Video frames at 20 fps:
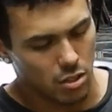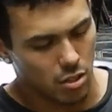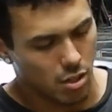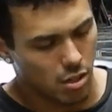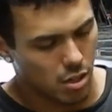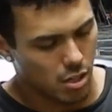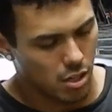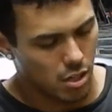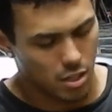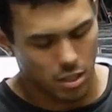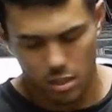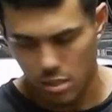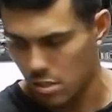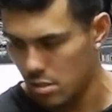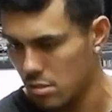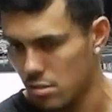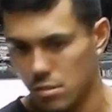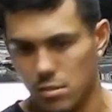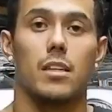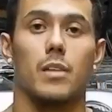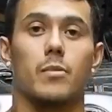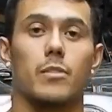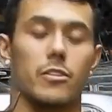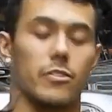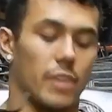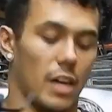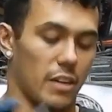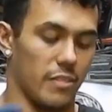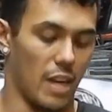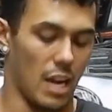are number
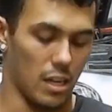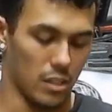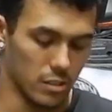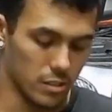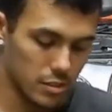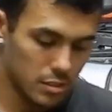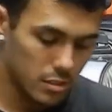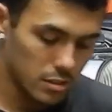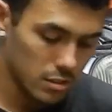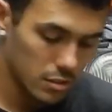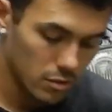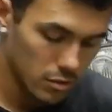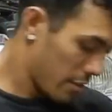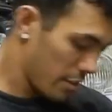5 Allens.